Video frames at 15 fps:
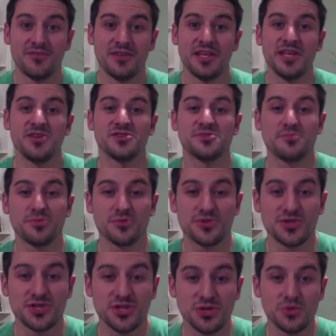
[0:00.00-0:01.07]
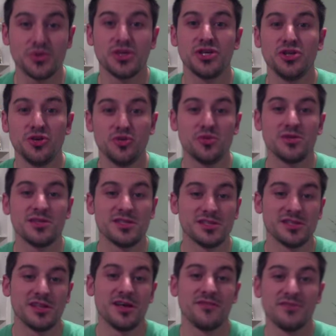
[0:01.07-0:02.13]
And he is pursuing you with his
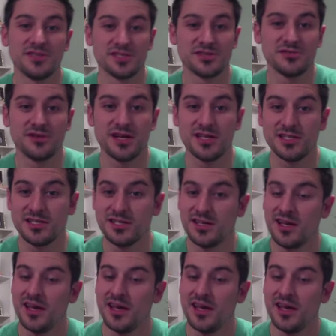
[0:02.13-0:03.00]
love and his grace.